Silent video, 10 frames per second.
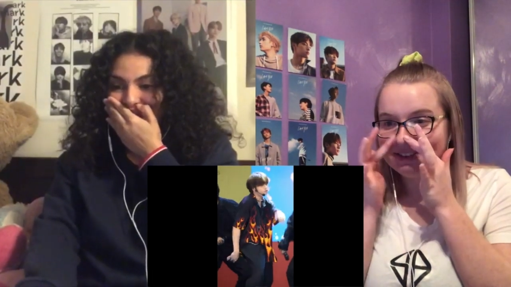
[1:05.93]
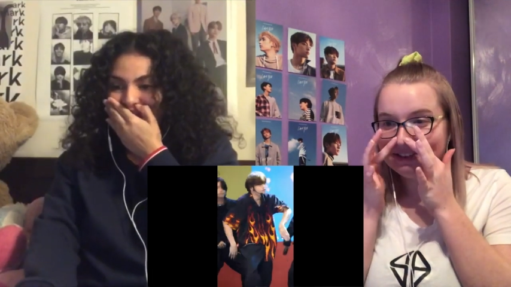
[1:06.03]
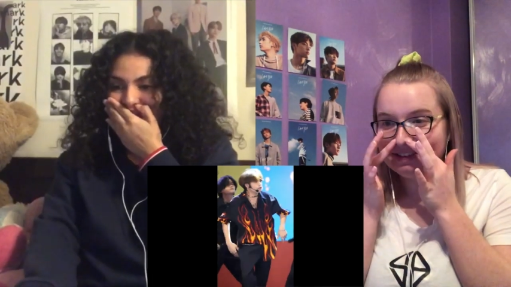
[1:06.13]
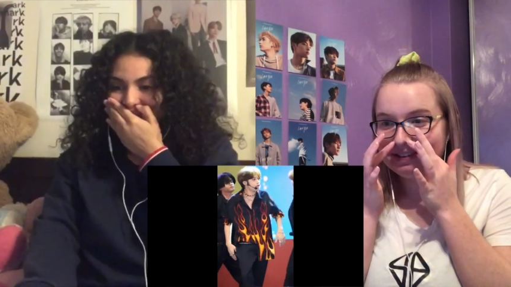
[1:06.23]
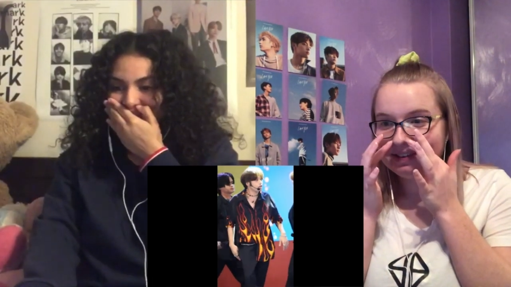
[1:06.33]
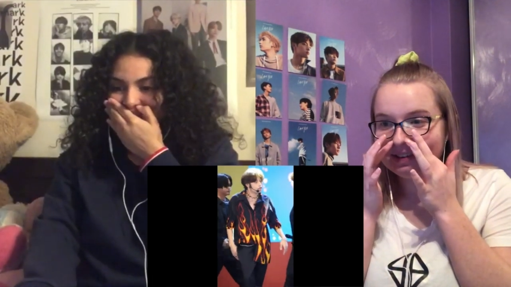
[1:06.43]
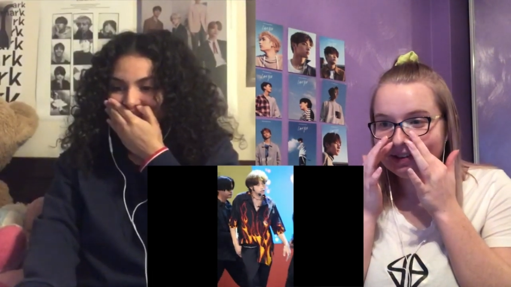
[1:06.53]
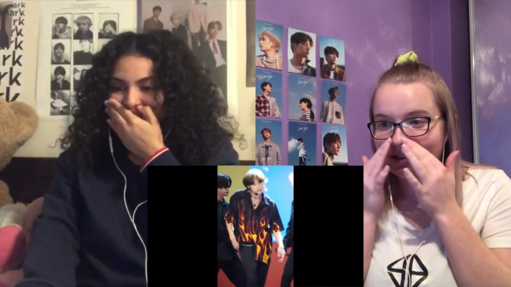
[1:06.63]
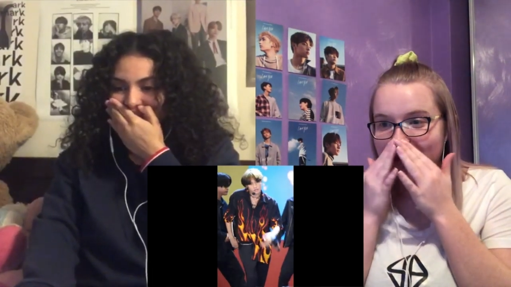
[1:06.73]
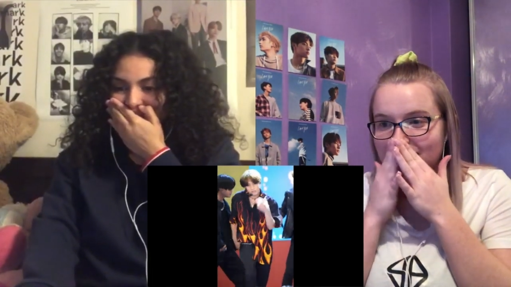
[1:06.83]

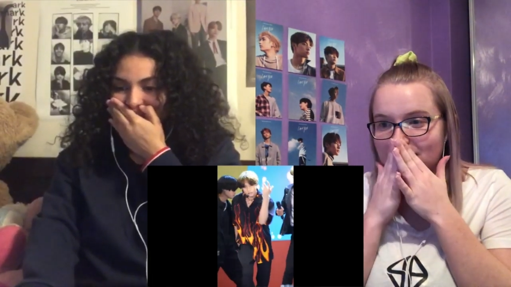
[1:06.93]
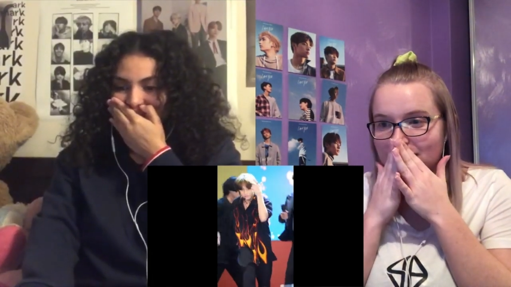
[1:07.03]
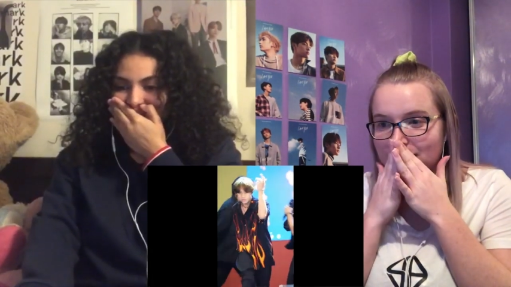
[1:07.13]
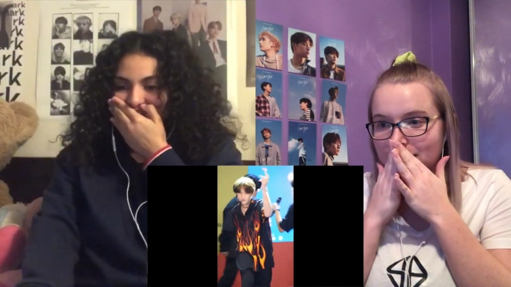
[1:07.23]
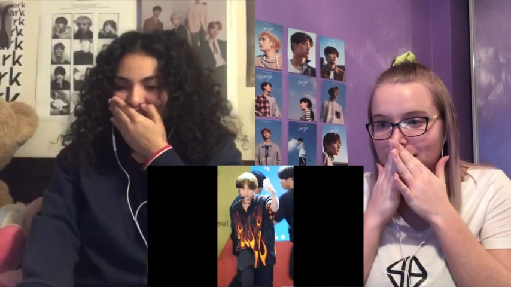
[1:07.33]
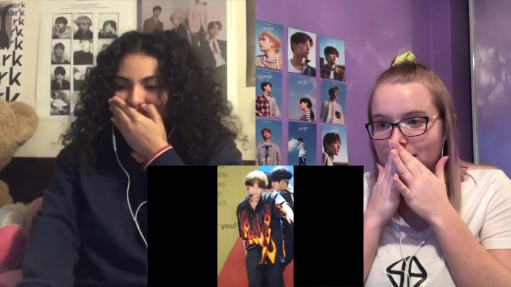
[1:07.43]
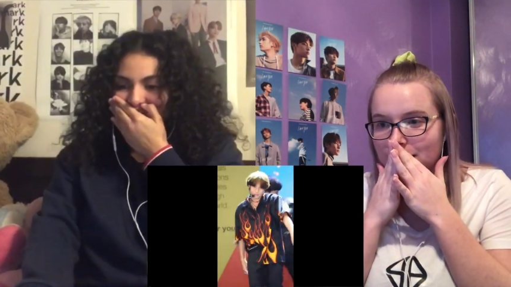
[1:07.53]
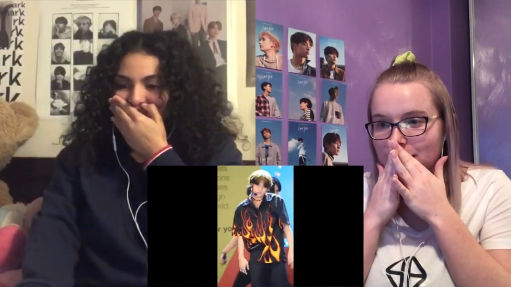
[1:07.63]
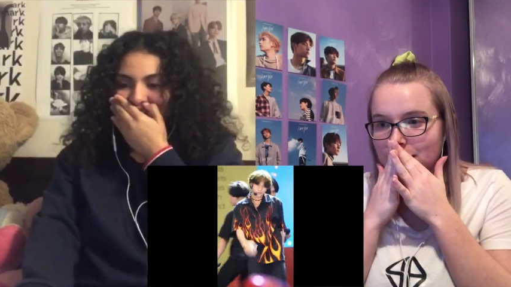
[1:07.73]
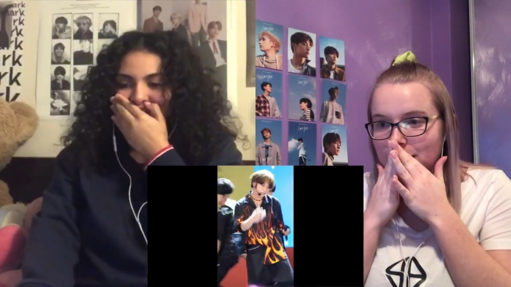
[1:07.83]
(silence)